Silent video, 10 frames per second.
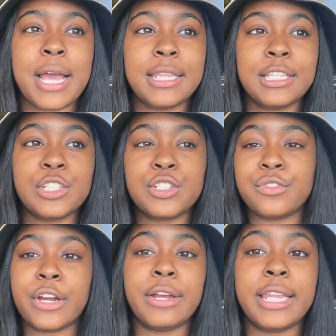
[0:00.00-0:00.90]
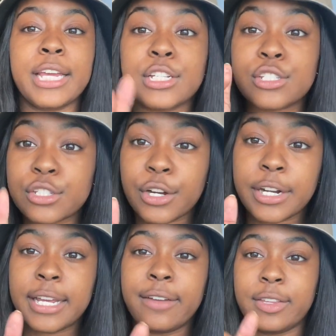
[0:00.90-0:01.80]
think that you're very like
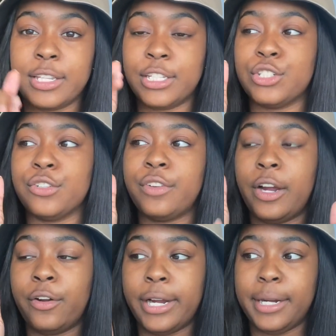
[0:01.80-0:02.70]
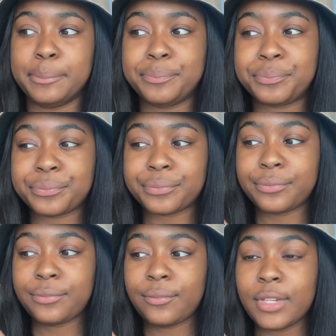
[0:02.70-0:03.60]
assertive. I think that you're very
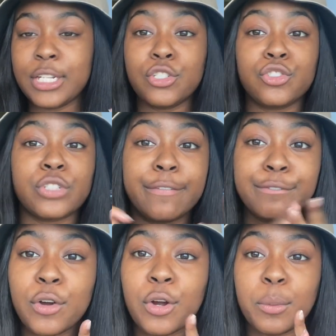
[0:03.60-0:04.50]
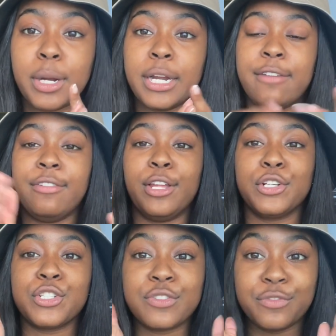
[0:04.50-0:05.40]
straightforward. I feel like
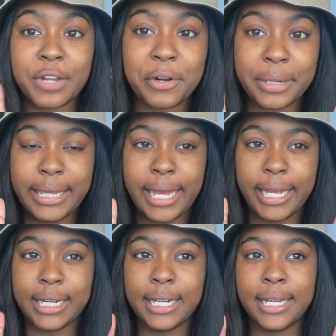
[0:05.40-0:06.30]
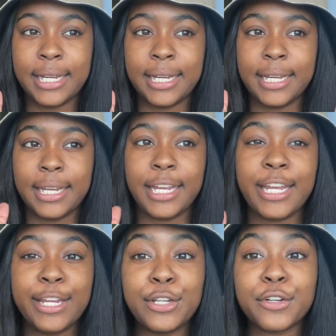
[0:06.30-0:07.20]
you're just very like
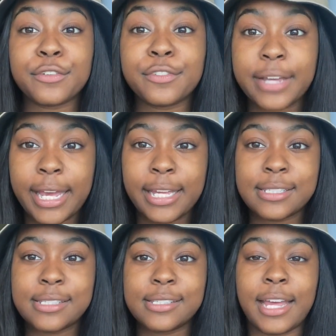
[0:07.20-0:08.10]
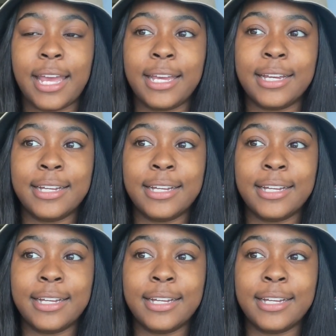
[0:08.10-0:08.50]
in your face, like